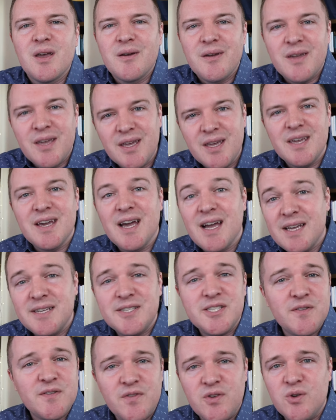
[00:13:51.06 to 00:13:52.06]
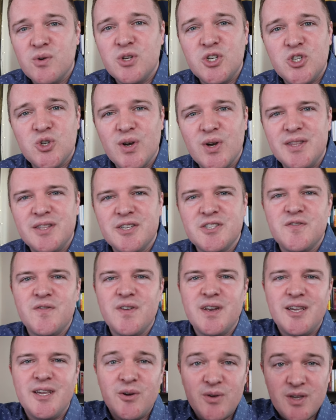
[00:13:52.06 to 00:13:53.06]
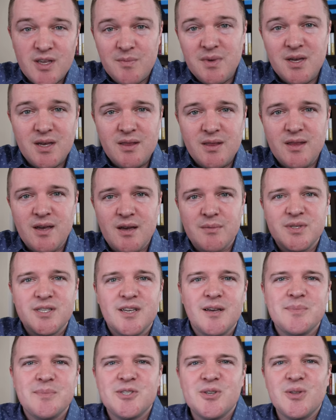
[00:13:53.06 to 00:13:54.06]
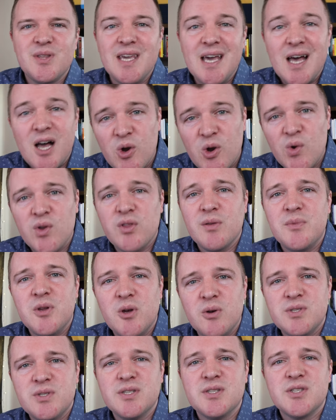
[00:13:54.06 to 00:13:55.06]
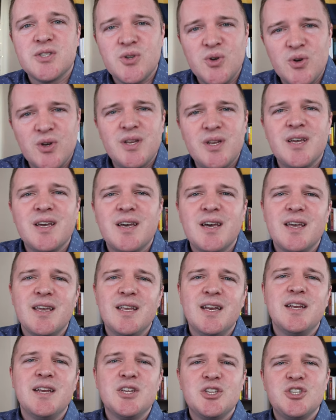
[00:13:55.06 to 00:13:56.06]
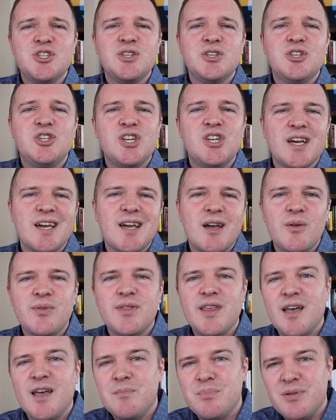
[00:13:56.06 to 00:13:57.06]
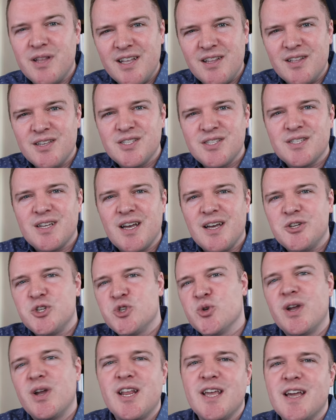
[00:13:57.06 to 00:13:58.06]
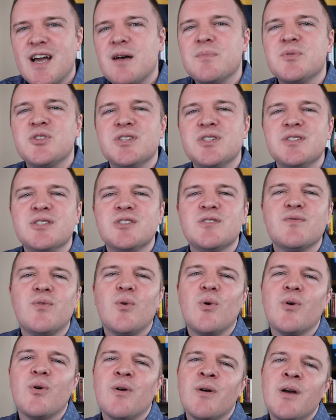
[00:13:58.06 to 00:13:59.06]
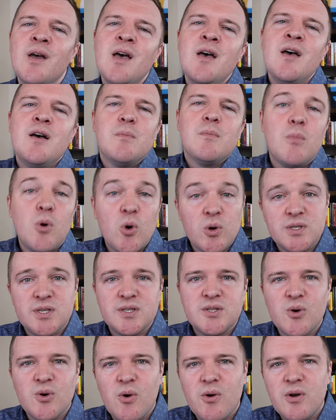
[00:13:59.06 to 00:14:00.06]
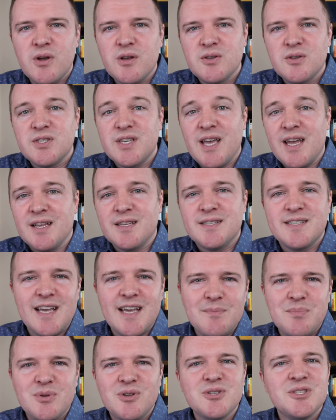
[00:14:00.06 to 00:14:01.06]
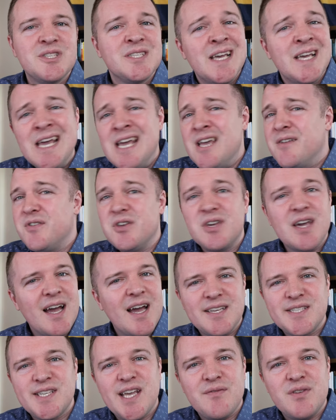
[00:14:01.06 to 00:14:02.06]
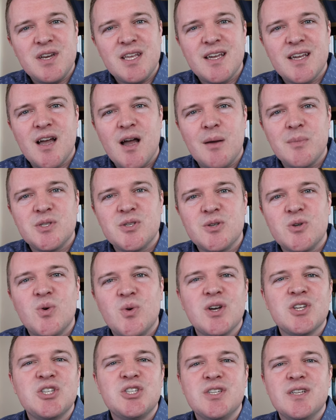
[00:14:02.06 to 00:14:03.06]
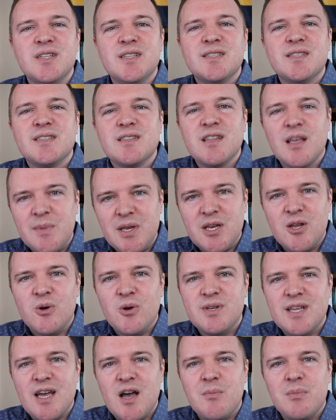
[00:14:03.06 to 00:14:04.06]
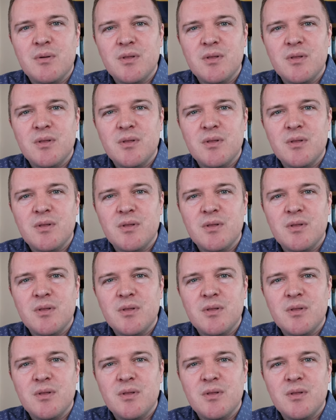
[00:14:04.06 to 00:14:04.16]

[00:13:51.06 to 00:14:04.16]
Okay guys, if you enjoyed this video, give me a thumbs up so the algorithm knows it's good. In addition, check out that playlist on trading options for more tutorials and examples. If you guys have any comments or questions, let me know down